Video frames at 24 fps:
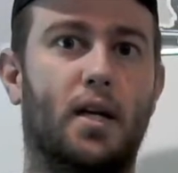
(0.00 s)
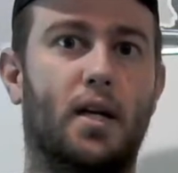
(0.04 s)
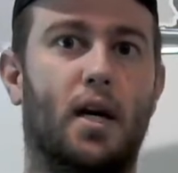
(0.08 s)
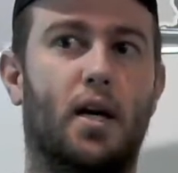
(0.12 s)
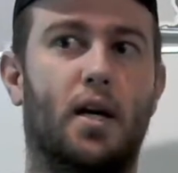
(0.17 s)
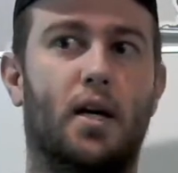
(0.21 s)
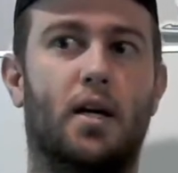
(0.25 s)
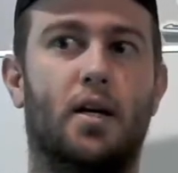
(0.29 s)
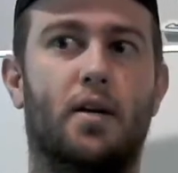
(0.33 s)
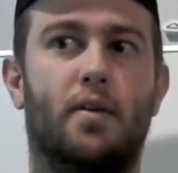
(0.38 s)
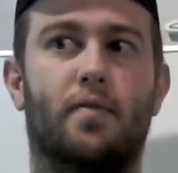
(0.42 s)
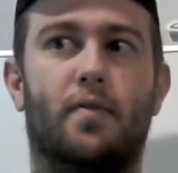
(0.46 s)

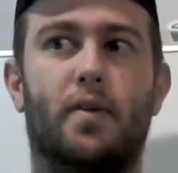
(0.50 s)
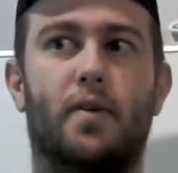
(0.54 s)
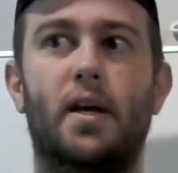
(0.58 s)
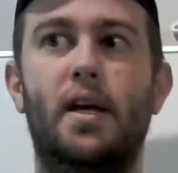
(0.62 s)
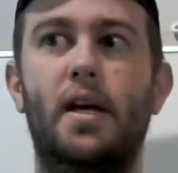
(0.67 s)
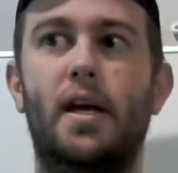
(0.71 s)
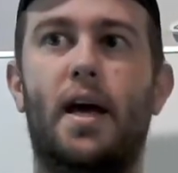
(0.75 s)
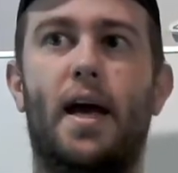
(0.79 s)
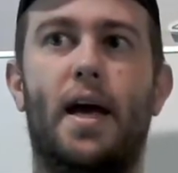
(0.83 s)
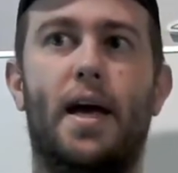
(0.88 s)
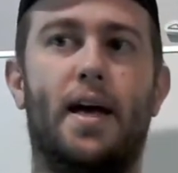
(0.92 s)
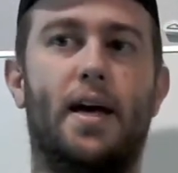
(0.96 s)
of
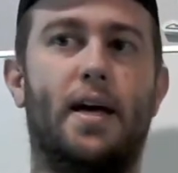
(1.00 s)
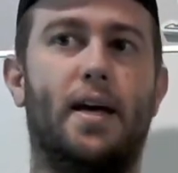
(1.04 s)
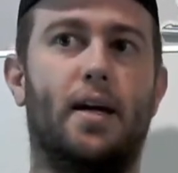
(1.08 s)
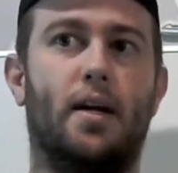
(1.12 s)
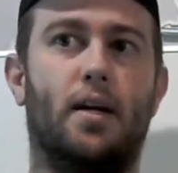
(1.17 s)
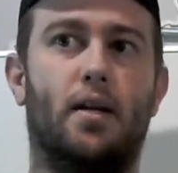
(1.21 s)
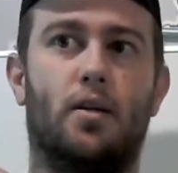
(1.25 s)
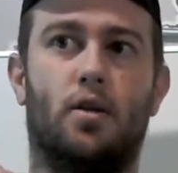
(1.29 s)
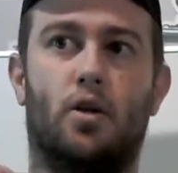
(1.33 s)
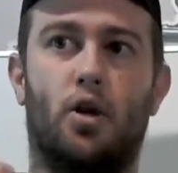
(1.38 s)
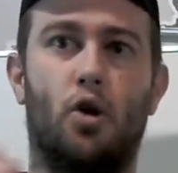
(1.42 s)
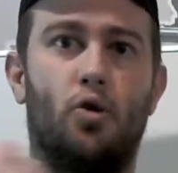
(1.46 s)
a
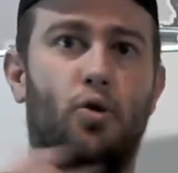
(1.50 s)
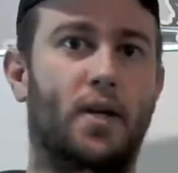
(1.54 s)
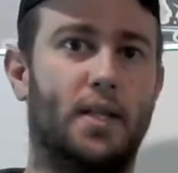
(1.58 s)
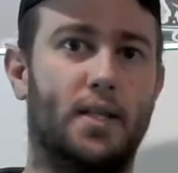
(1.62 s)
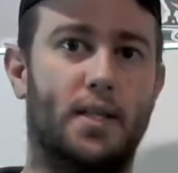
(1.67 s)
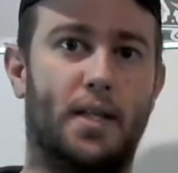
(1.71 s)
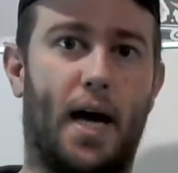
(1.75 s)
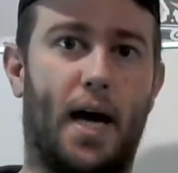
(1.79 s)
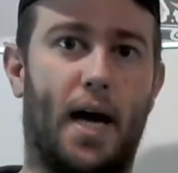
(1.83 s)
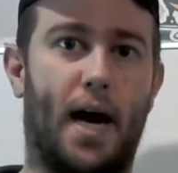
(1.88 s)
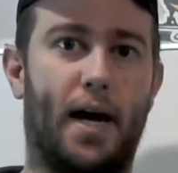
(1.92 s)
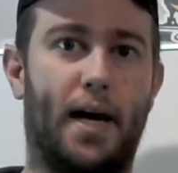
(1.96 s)
loaded
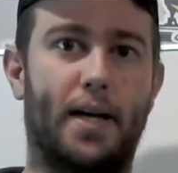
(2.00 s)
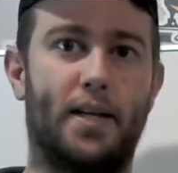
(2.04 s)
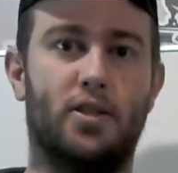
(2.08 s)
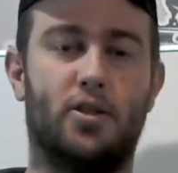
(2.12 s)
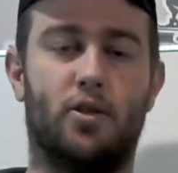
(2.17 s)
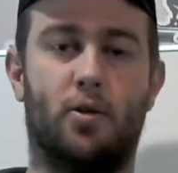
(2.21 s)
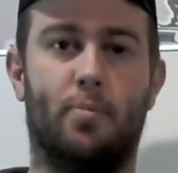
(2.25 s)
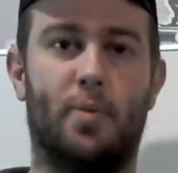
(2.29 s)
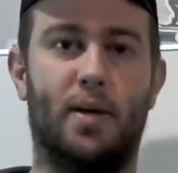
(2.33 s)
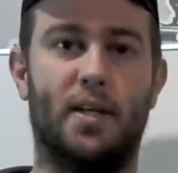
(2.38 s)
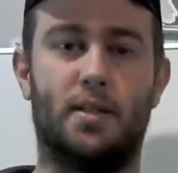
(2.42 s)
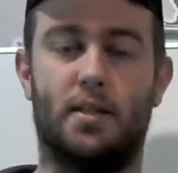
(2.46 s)
die,
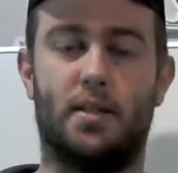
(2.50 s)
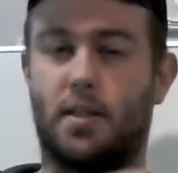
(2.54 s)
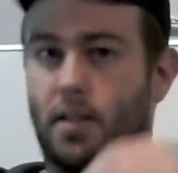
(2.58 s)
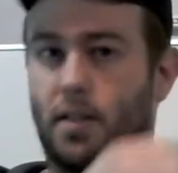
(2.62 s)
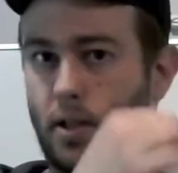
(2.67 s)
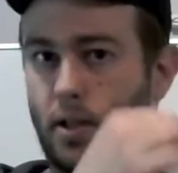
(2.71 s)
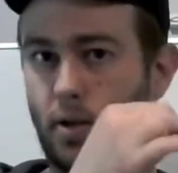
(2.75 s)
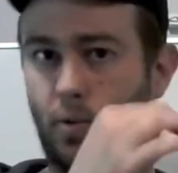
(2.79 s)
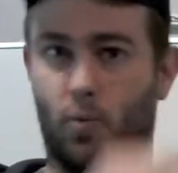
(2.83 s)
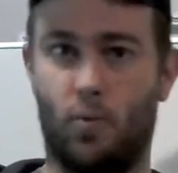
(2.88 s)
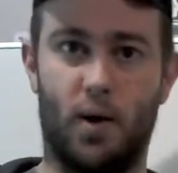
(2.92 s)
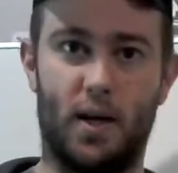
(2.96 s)
so basically
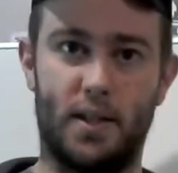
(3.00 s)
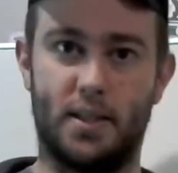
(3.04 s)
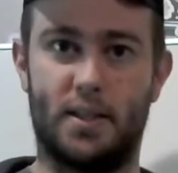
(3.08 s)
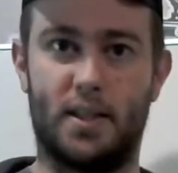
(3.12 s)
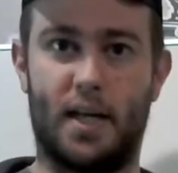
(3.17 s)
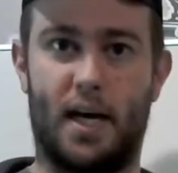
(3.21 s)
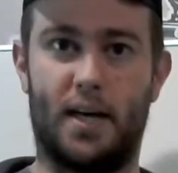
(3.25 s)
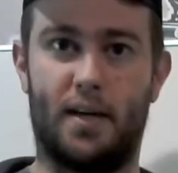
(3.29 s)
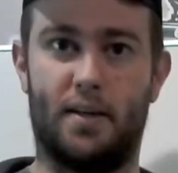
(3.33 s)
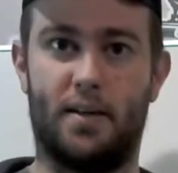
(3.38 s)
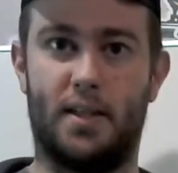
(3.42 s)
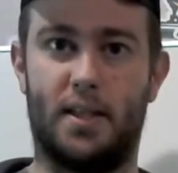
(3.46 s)
one
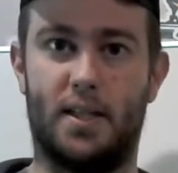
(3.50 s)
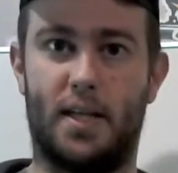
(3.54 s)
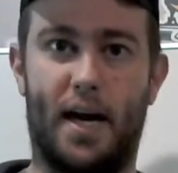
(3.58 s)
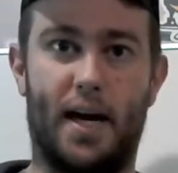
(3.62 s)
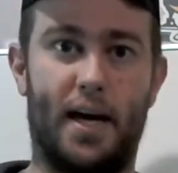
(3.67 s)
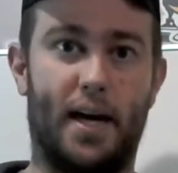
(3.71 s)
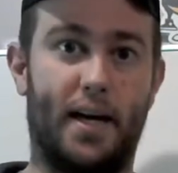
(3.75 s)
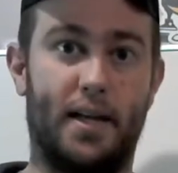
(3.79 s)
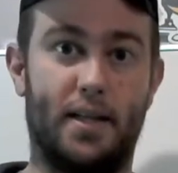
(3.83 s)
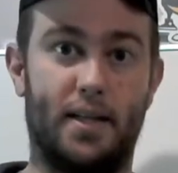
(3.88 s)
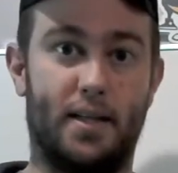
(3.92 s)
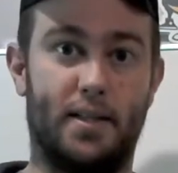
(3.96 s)
side of the
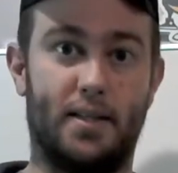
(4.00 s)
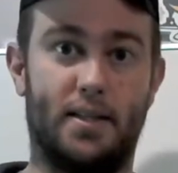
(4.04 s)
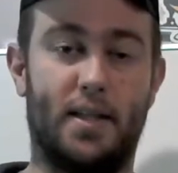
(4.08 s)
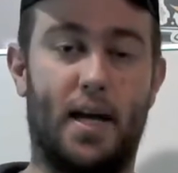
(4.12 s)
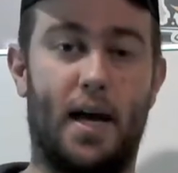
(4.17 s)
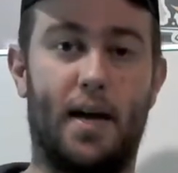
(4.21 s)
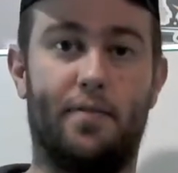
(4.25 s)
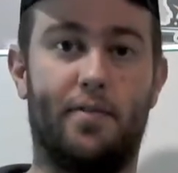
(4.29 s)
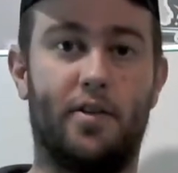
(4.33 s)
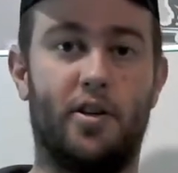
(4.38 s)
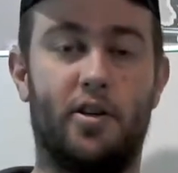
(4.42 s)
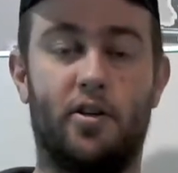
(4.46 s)
die is
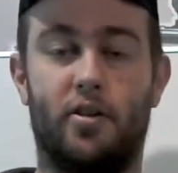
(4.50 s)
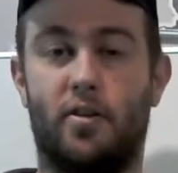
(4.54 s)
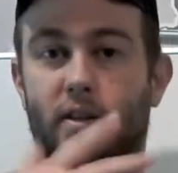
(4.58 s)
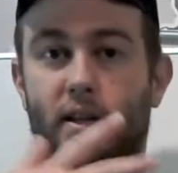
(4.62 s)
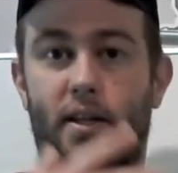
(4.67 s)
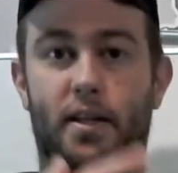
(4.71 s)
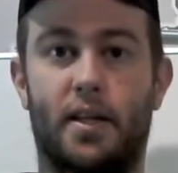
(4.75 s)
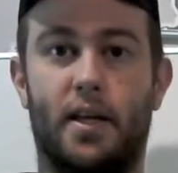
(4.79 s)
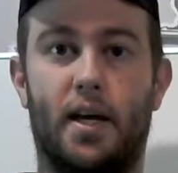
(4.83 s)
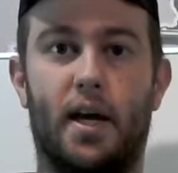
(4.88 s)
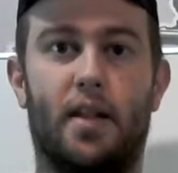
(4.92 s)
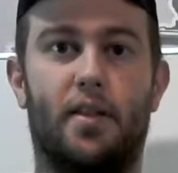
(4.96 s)
heavier than
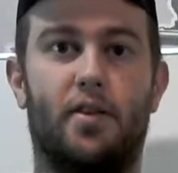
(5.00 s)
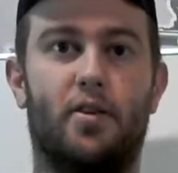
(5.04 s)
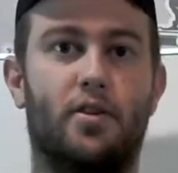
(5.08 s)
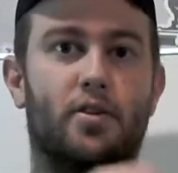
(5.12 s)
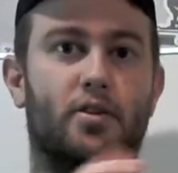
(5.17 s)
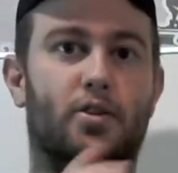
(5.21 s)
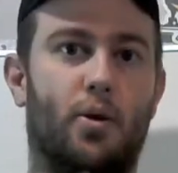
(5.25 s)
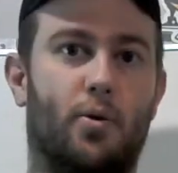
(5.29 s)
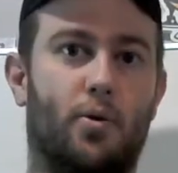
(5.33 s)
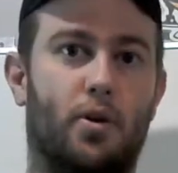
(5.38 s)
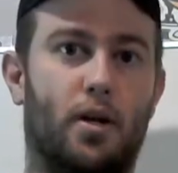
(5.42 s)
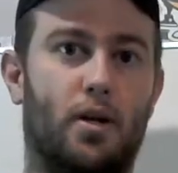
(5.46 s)
the other,
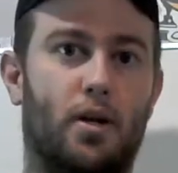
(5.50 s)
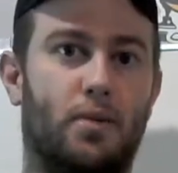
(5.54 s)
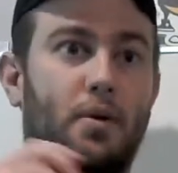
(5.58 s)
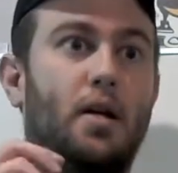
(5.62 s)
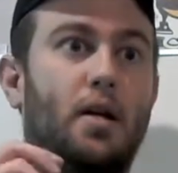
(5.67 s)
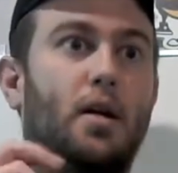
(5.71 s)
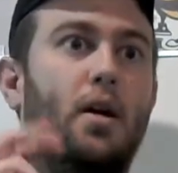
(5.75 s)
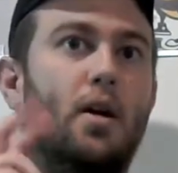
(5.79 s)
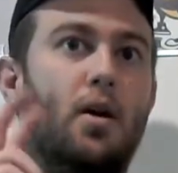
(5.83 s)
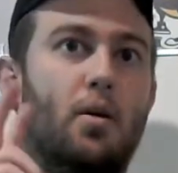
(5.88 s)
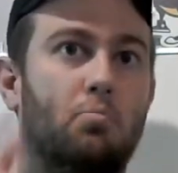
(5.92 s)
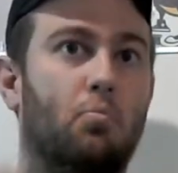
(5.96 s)
so it
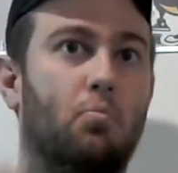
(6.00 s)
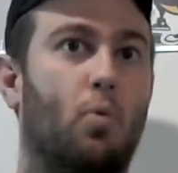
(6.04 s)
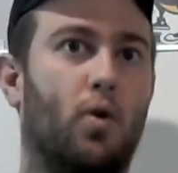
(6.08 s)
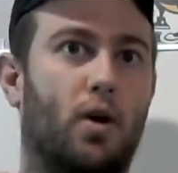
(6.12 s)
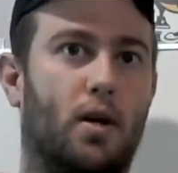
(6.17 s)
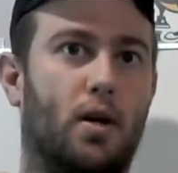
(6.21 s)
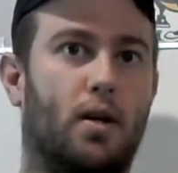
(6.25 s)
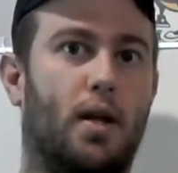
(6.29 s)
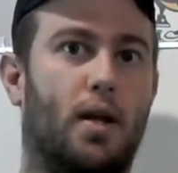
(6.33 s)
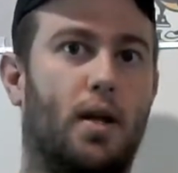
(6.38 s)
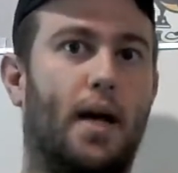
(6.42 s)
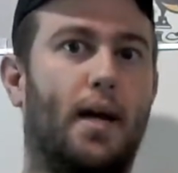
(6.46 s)
more
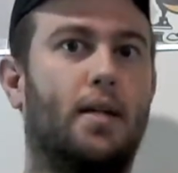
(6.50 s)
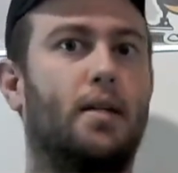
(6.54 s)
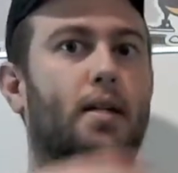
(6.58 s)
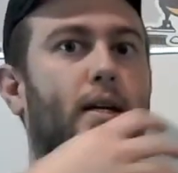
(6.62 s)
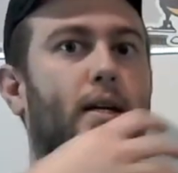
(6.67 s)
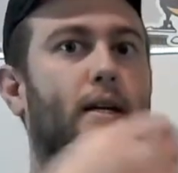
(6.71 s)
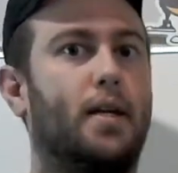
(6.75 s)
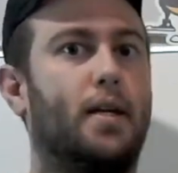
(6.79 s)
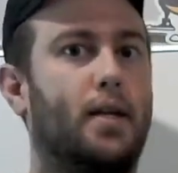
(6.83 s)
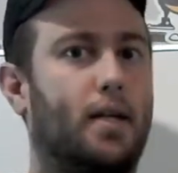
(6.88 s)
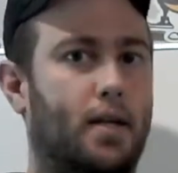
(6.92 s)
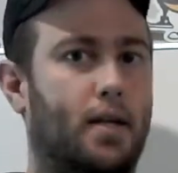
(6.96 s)

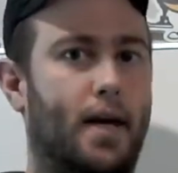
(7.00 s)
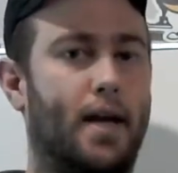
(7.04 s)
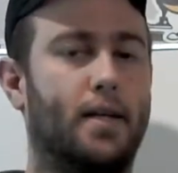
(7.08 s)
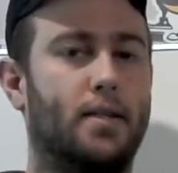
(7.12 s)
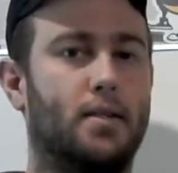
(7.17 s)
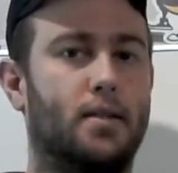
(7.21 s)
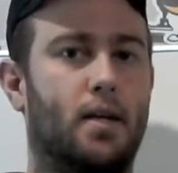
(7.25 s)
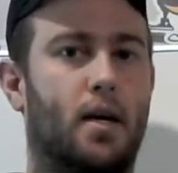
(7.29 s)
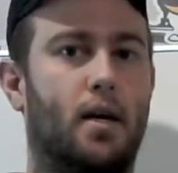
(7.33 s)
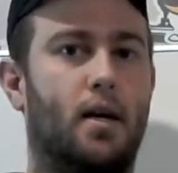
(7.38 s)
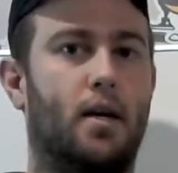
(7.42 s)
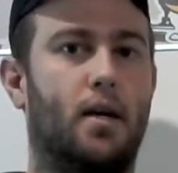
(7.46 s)
likely lands
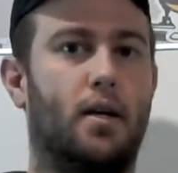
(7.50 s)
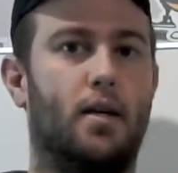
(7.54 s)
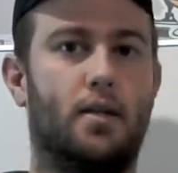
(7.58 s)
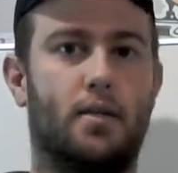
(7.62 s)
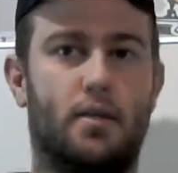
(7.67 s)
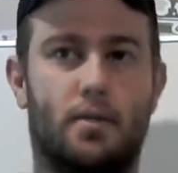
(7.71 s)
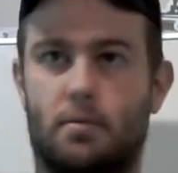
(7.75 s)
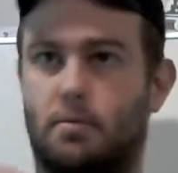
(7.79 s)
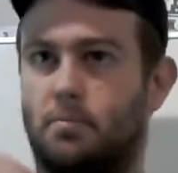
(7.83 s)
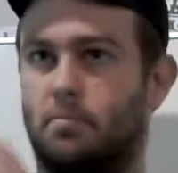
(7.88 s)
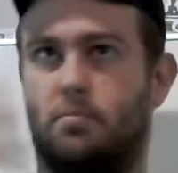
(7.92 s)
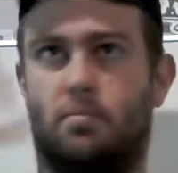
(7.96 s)

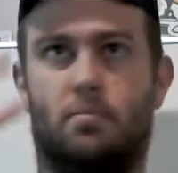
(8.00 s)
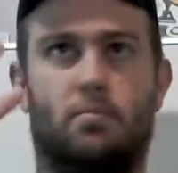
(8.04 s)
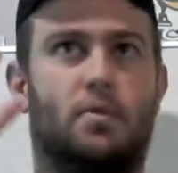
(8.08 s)
on,